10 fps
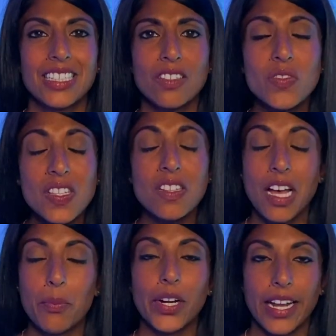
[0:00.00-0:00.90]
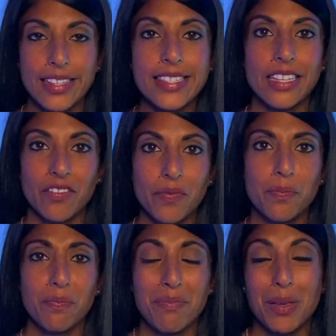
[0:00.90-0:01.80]
I was a little apprehensive,
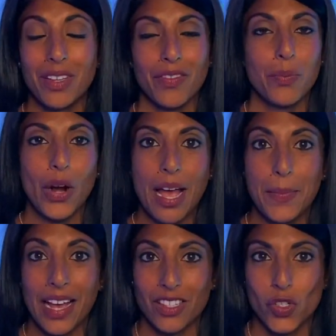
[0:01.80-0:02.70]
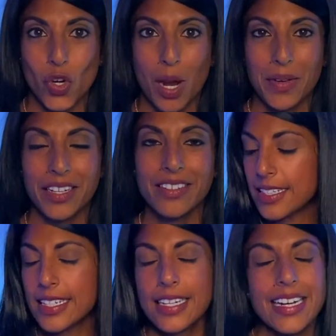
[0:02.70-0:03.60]
maybe of the past trauma.
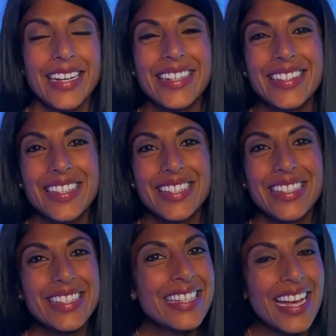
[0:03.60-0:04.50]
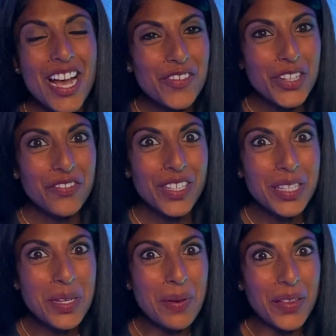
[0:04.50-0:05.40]
I didn't have a good
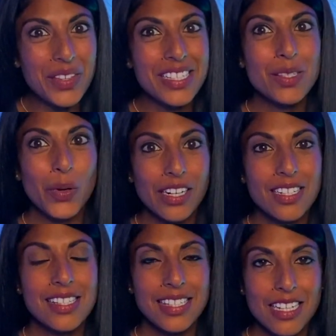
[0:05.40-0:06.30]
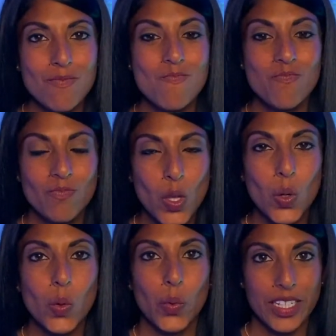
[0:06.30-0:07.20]
feeling about this pregnancy.
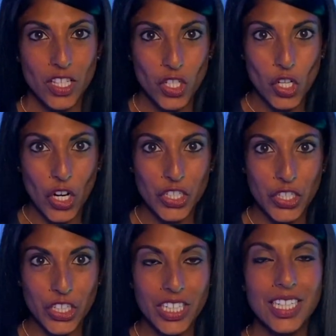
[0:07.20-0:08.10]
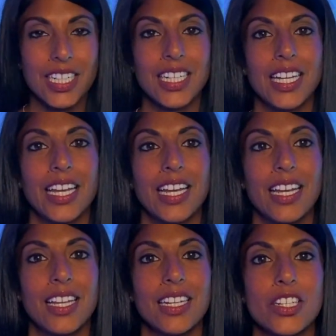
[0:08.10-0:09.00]
Went to the doctor,
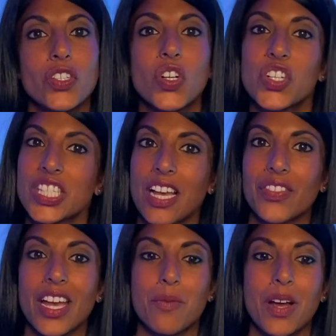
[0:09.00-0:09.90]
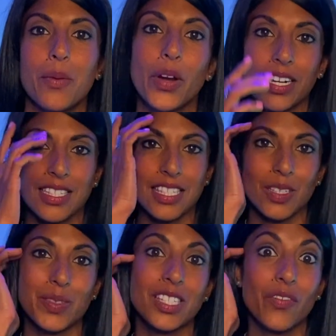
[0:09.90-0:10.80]
and it turns out that my pregnancy
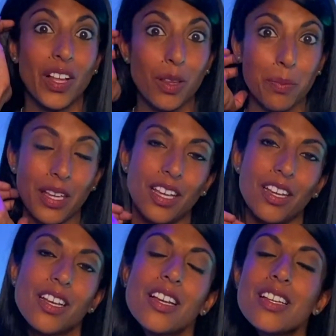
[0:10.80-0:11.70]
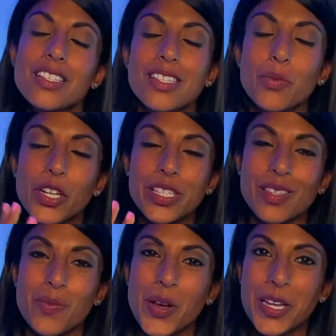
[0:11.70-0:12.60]
was developing somewhere else in
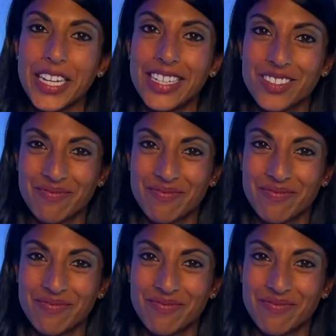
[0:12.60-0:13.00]
the body.